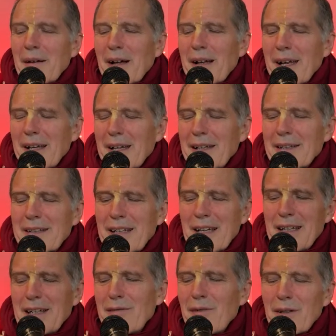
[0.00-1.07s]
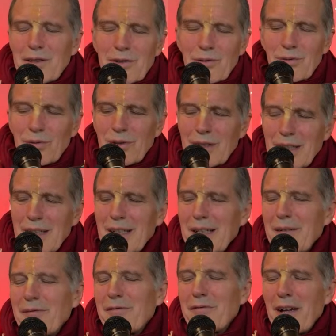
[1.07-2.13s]
let us say, he was really
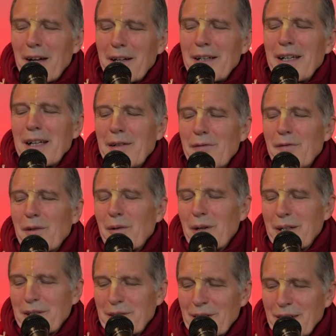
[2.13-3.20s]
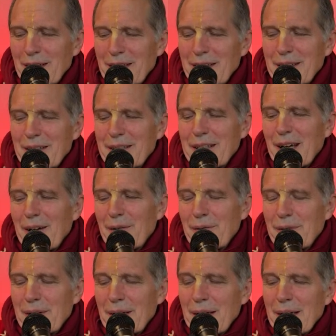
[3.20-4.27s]
very influential in the
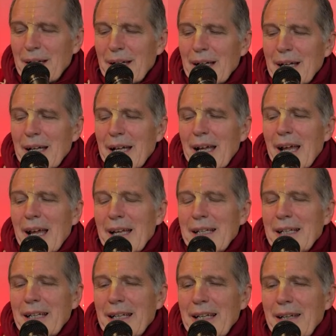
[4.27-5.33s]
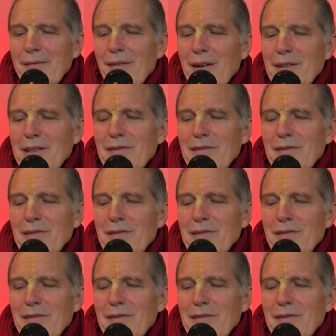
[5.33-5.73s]
town, and he was